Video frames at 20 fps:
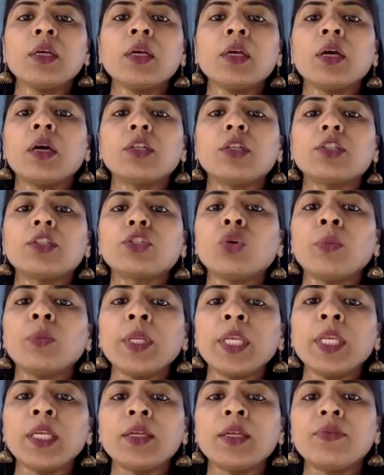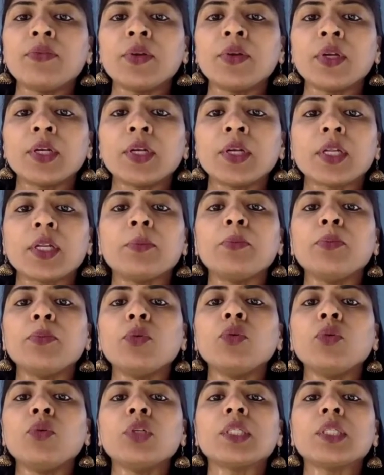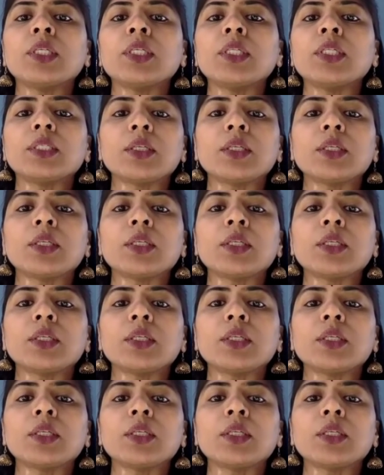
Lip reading: so many different composers,